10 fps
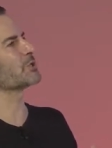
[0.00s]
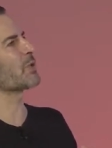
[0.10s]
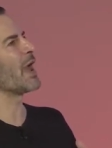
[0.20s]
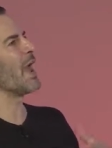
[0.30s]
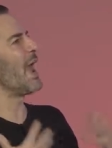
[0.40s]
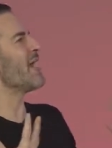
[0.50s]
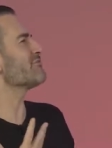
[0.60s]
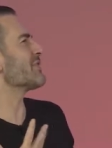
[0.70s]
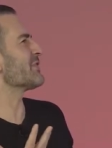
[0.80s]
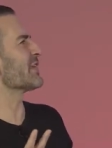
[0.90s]
So
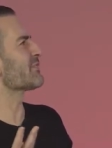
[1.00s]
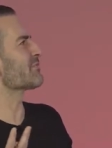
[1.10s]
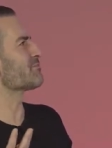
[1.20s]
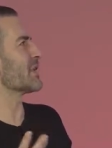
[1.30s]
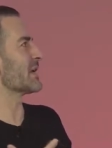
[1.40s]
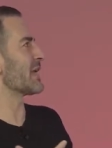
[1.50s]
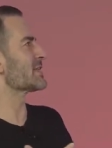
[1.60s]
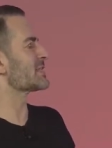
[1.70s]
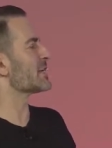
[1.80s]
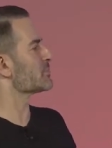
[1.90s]
everything, again,
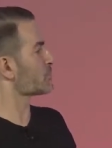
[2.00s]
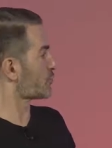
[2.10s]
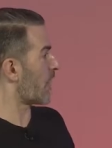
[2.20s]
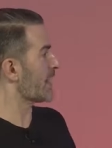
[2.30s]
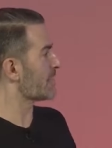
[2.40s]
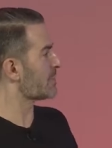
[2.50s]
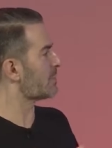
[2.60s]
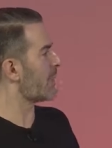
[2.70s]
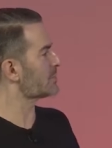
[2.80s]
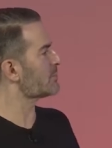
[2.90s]
seems right and
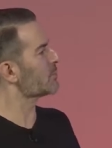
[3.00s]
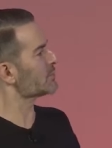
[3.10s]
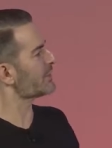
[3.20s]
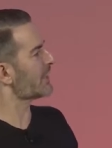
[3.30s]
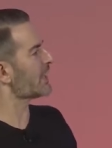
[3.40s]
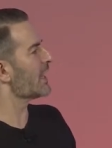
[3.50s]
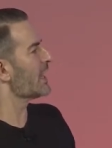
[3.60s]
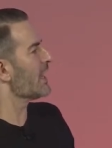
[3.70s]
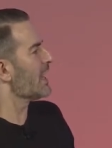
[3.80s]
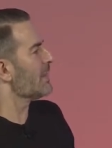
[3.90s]
possible, which I think,
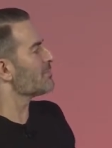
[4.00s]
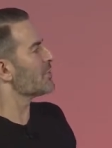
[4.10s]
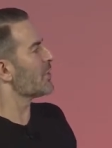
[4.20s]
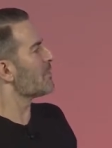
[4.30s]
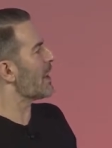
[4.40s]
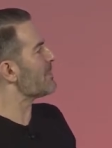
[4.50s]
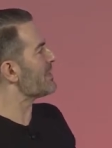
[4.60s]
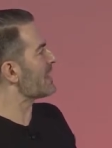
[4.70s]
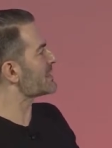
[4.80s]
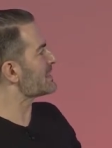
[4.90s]
you know, maybe
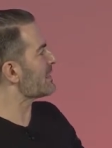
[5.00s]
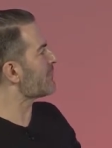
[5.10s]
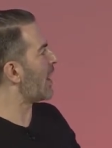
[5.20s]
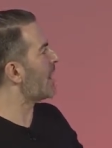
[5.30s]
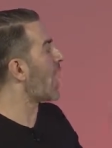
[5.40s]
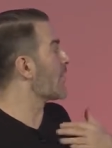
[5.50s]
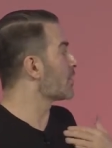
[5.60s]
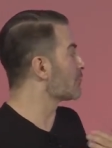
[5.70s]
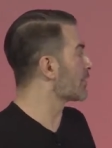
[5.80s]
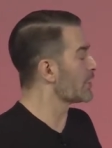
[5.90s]
that's different. I
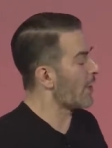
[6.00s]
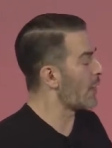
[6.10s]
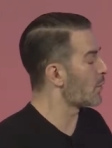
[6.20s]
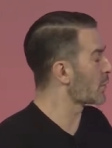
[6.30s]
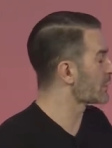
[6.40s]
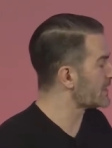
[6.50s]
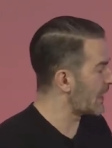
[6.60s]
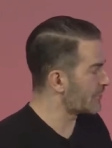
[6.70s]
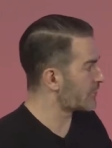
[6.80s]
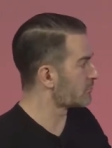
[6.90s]
don't really know how it works in
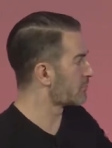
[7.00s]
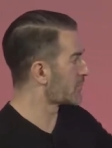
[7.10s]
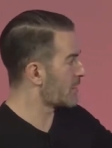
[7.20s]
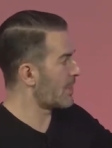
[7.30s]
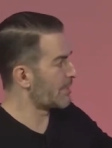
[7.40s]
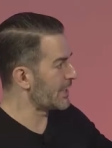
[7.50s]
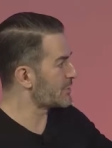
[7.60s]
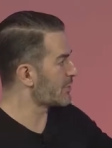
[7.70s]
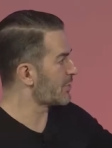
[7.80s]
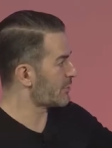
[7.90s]
other
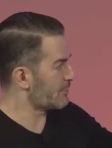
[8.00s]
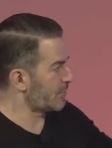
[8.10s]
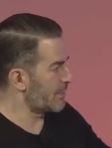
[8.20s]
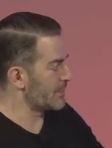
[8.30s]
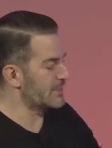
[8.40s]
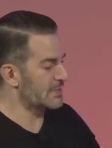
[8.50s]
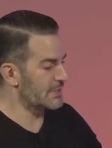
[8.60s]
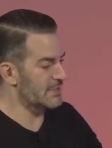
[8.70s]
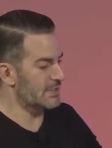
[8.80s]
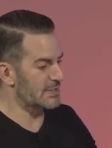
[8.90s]
companies or other beauty
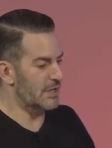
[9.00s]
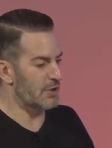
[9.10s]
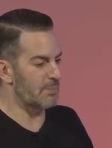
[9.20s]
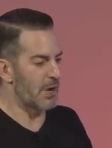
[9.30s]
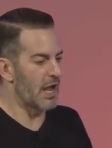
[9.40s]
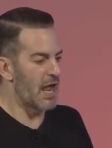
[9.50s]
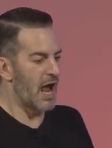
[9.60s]
businesses, et cetera. But